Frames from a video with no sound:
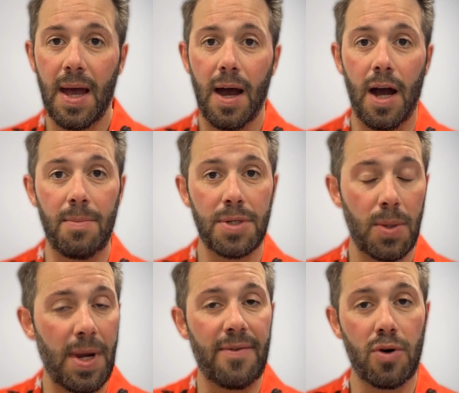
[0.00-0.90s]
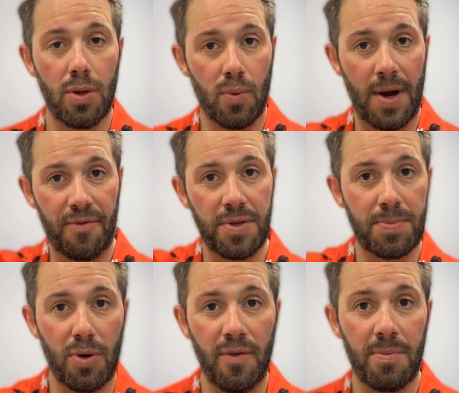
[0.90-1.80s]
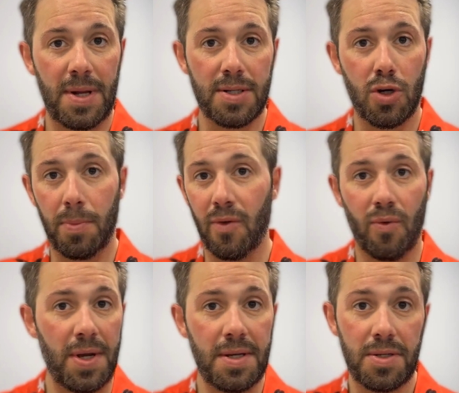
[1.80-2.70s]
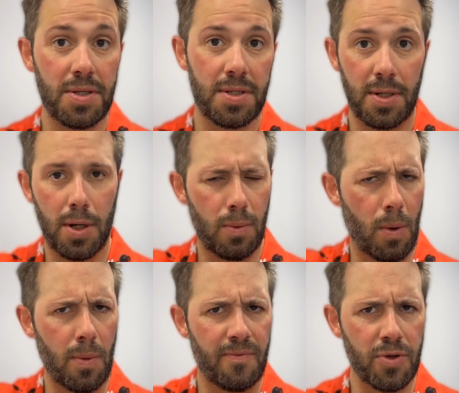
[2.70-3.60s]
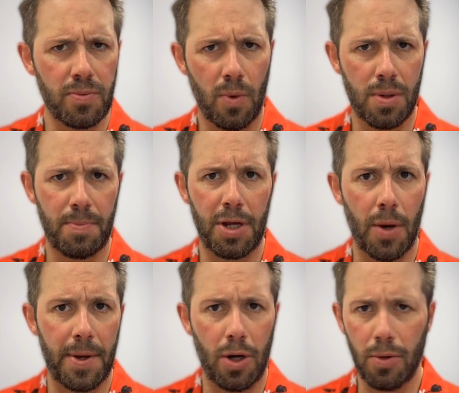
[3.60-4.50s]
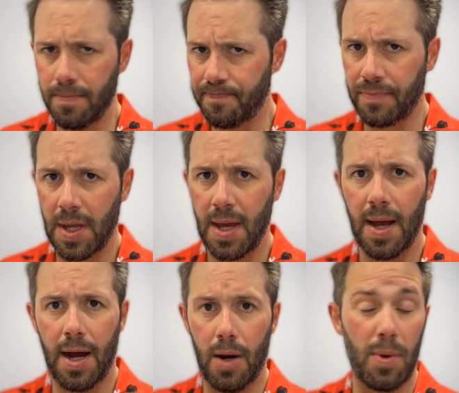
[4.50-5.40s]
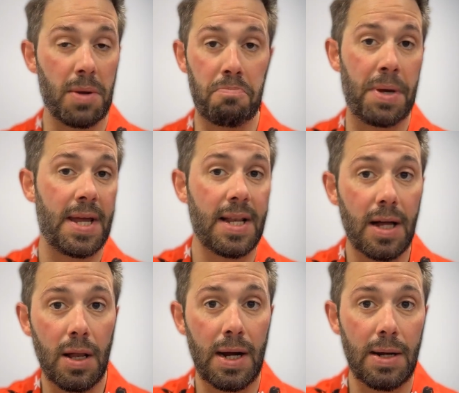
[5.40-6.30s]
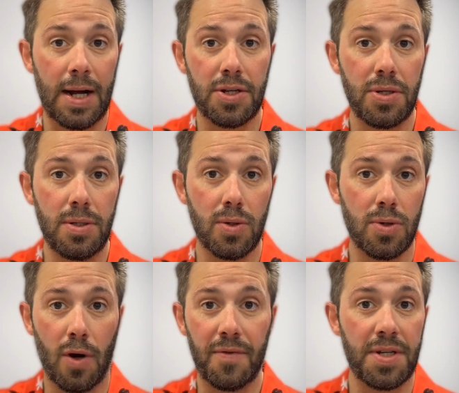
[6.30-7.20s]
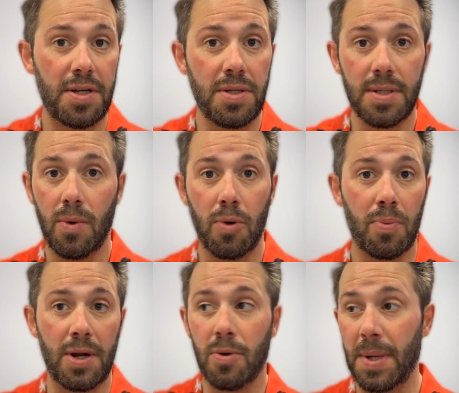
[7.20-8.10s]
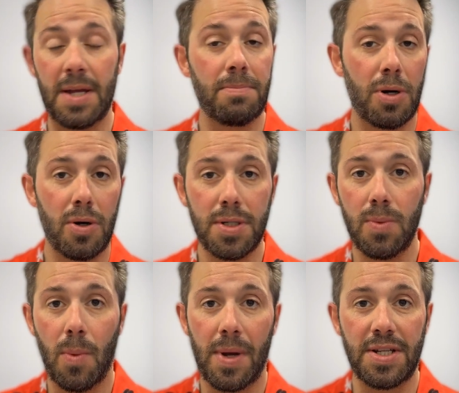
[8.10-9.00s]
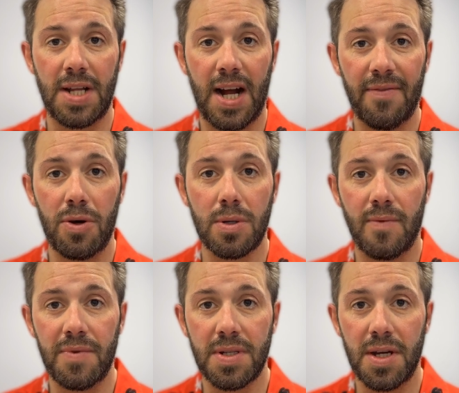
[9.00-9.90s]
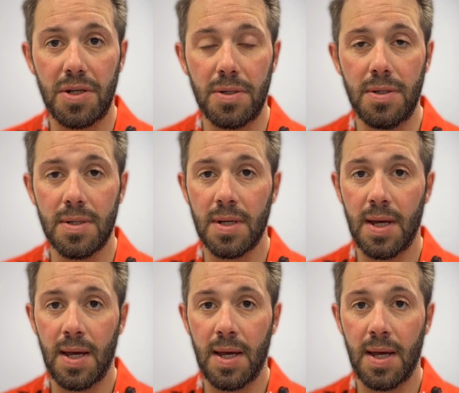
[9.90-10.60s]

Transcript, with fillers: Um, so we have got the reference point from the last couple of weeks just to know what we've what's been going on. Uh, we can pin little actions or conversations that we want to bring up in person when we actually have those conversations.